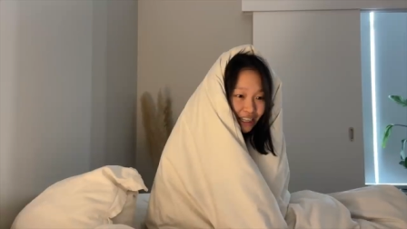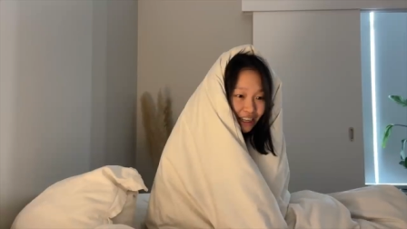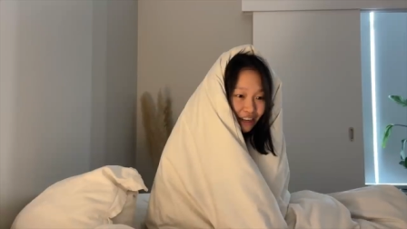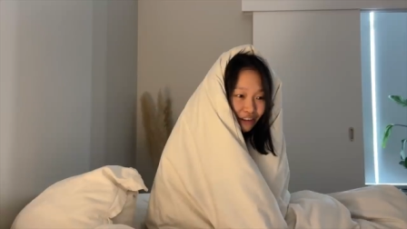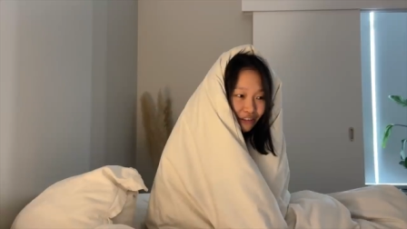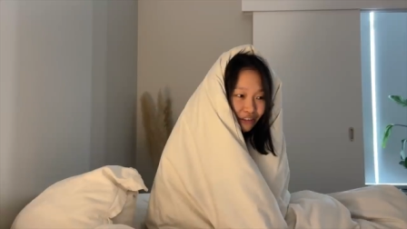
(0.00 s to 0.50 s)

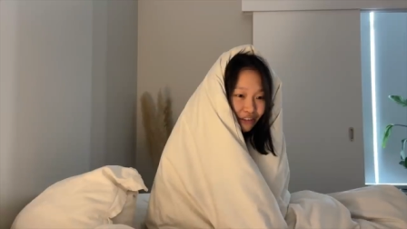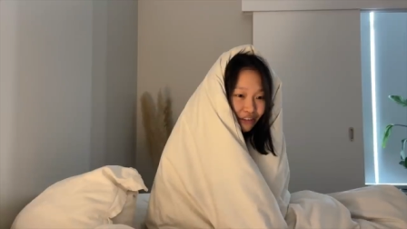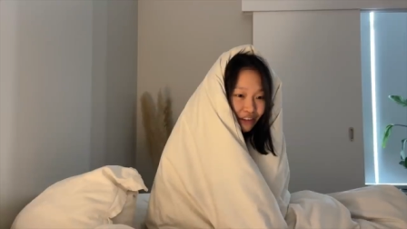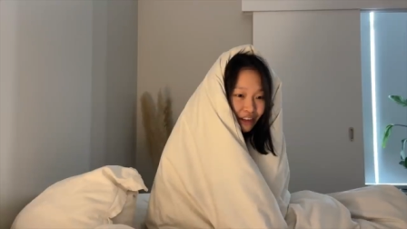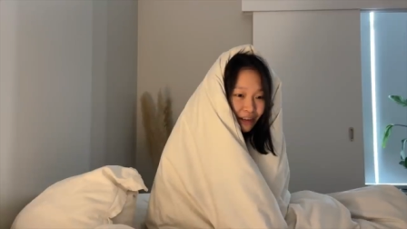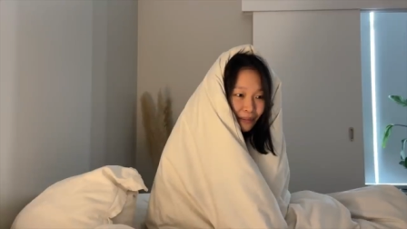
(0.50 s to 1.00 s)
if
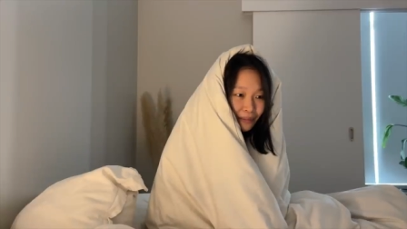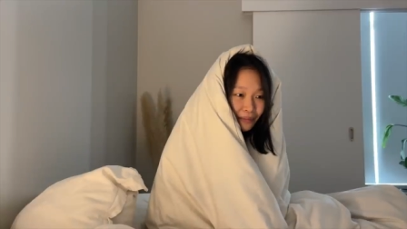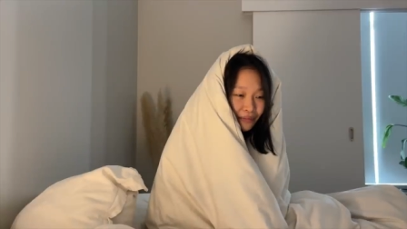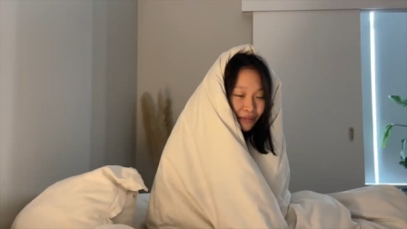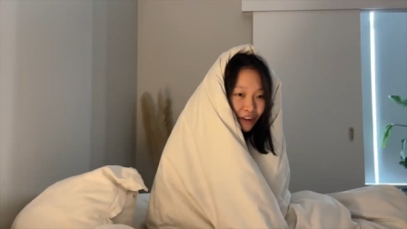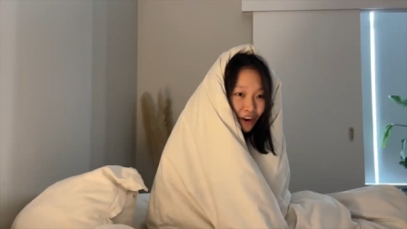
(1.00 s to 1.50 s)

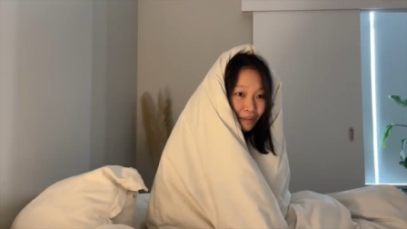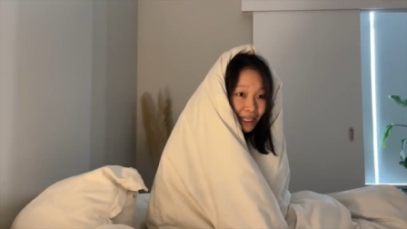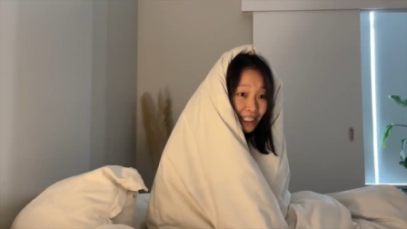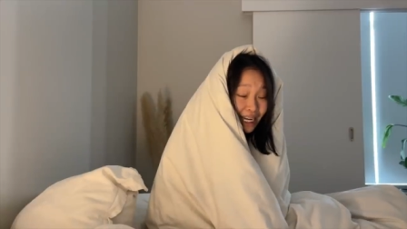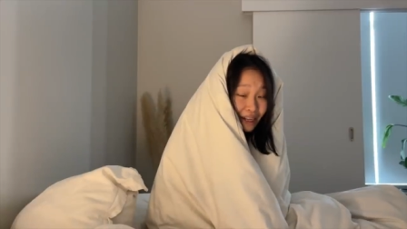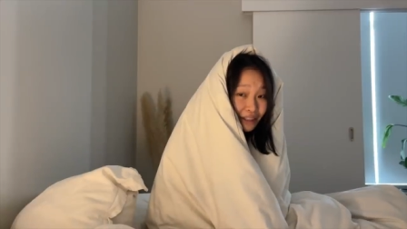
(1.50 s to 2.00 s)
our
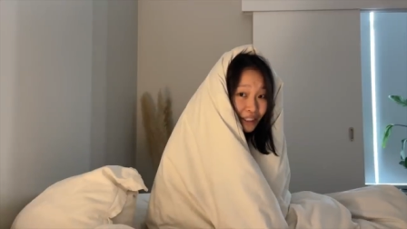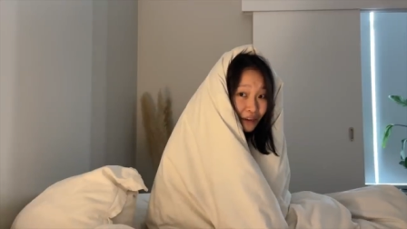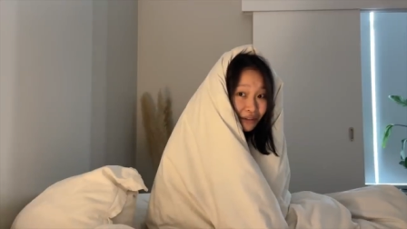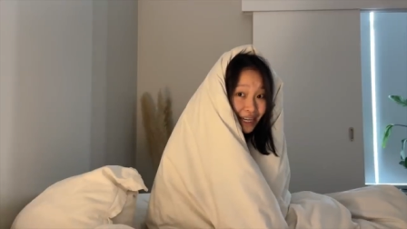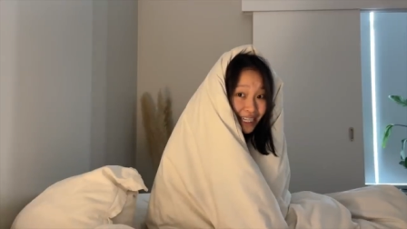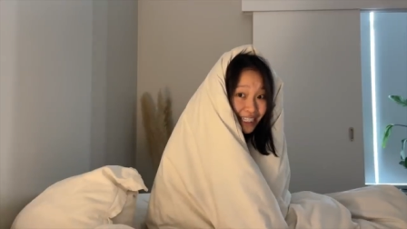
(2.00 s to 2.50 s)
mental health is
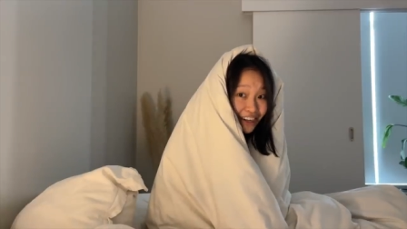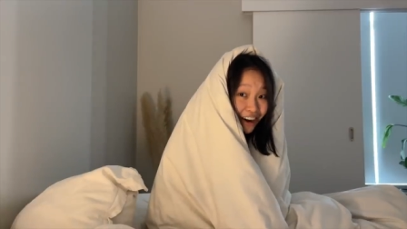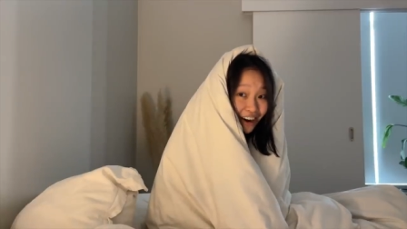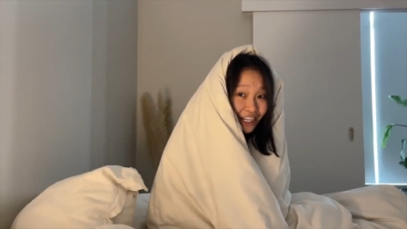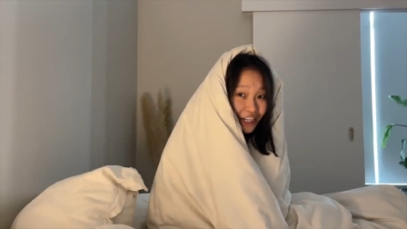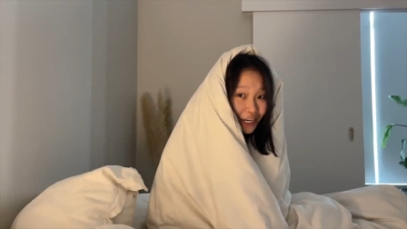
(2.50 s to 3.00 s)
already
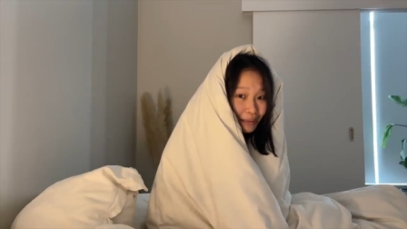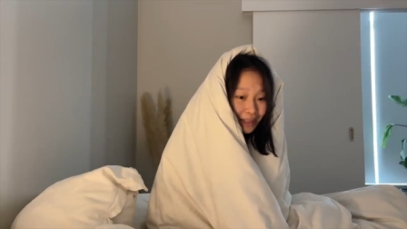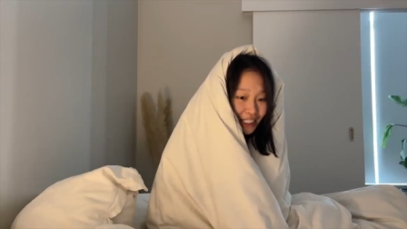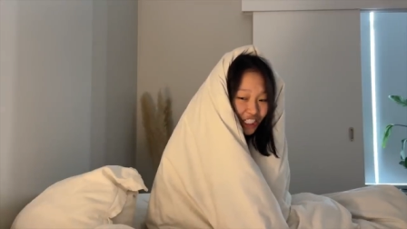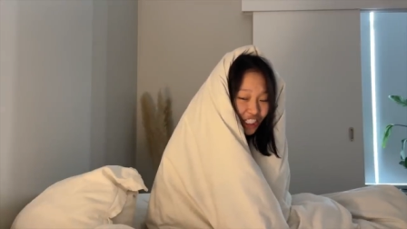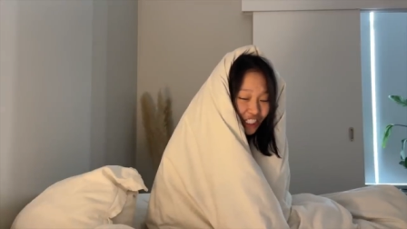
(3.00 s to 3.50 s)
not in a great
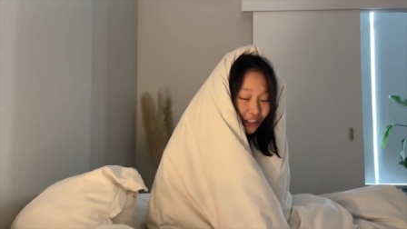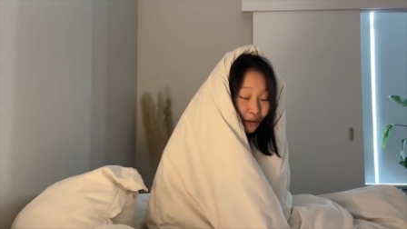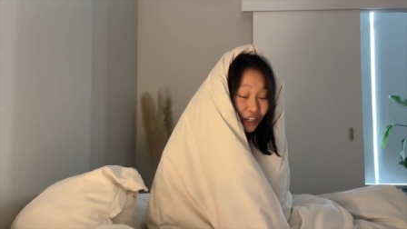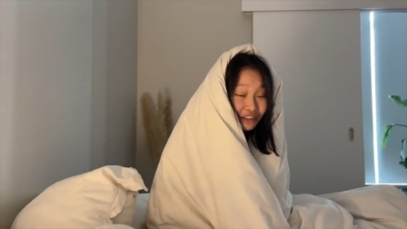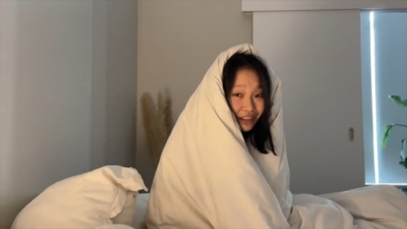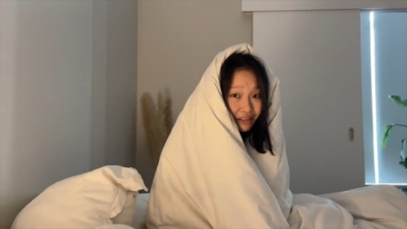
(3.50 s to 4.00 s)
position,
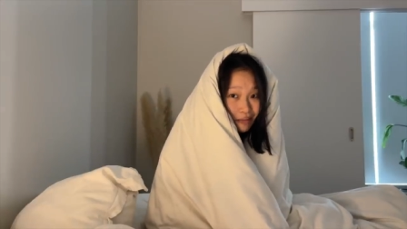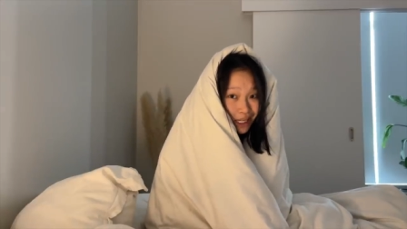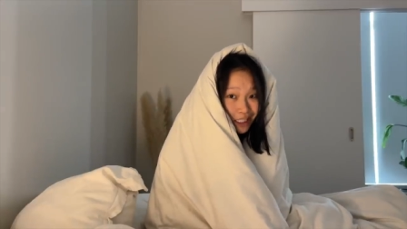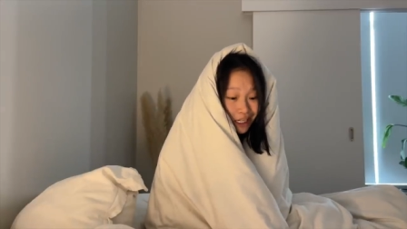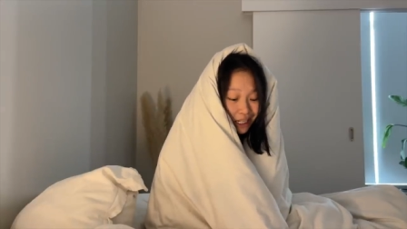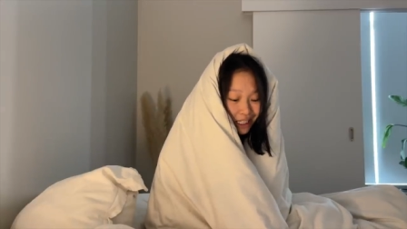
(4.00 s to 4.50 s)
or if you have a
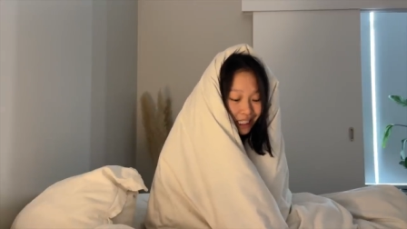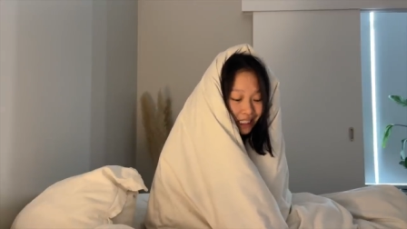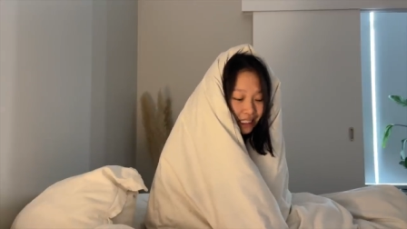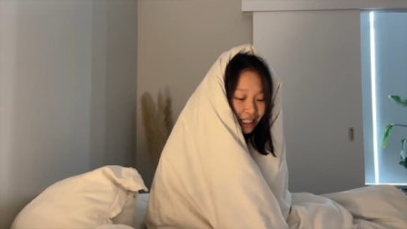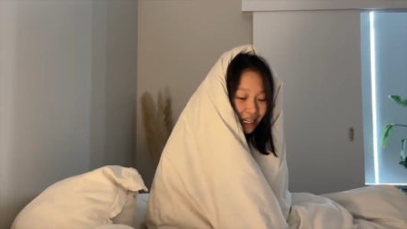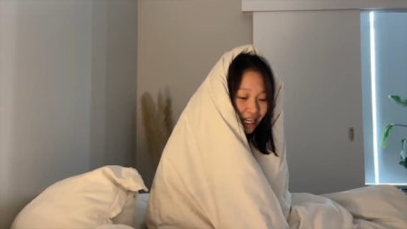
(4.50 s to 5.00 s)
mental
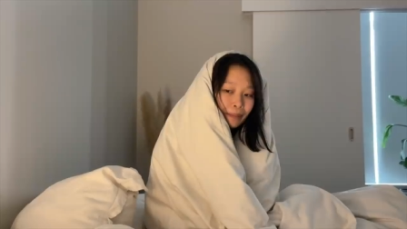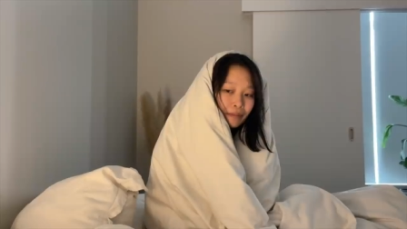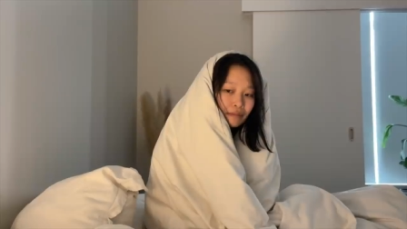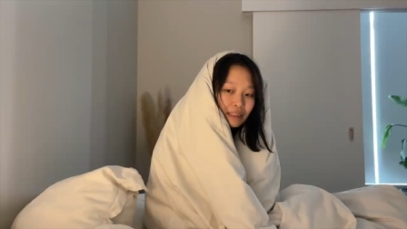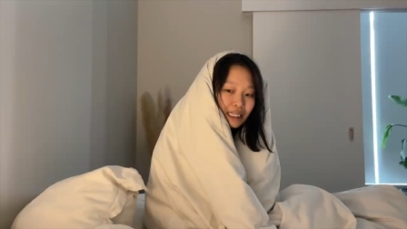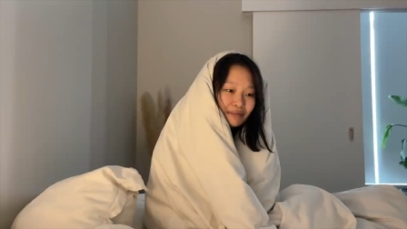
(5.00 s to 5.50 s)
illness.
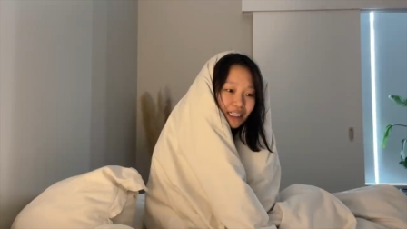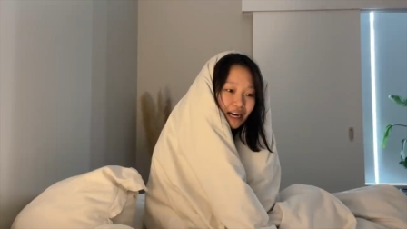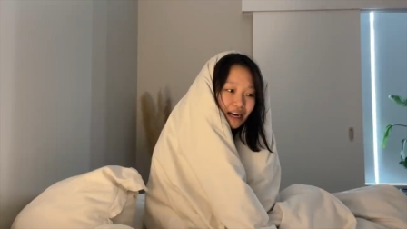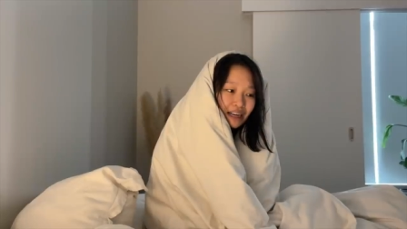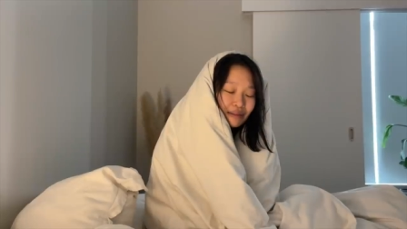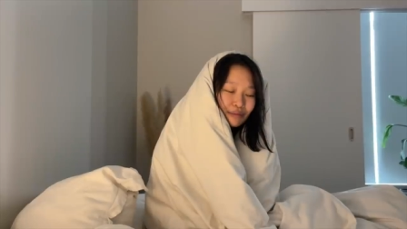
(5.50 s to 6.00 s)

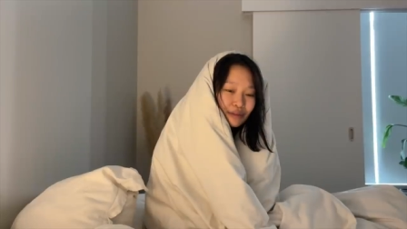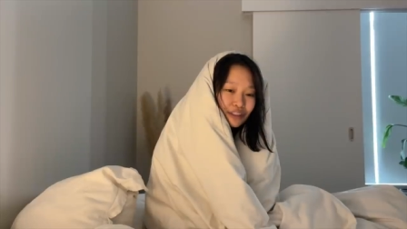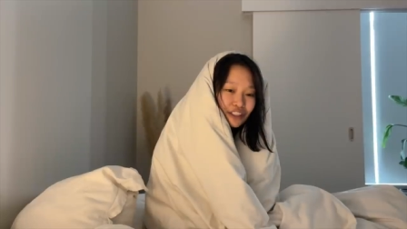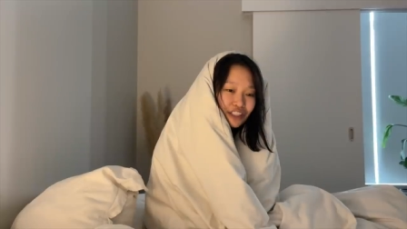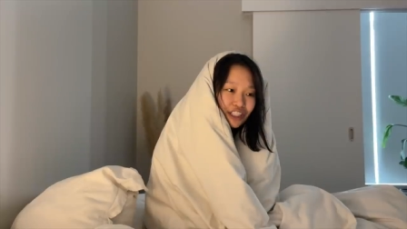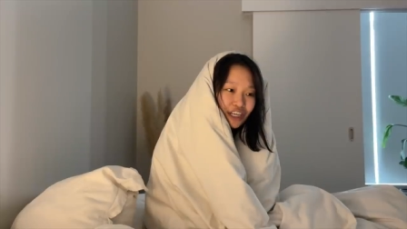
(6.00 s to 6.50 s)

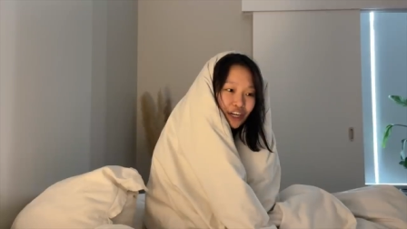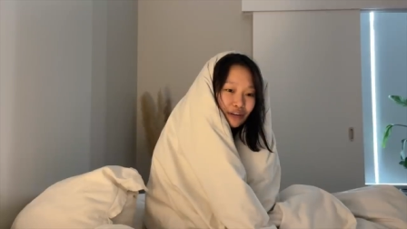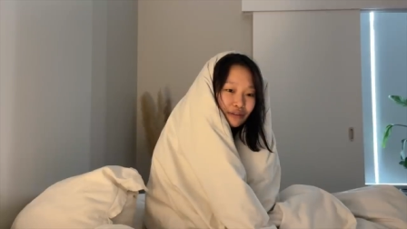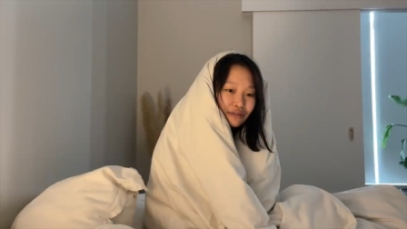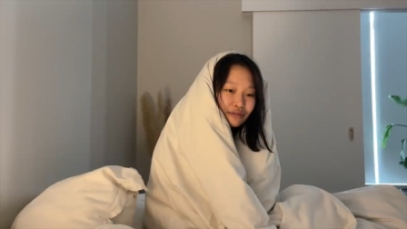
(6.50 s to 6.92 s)
Sometimes, you know,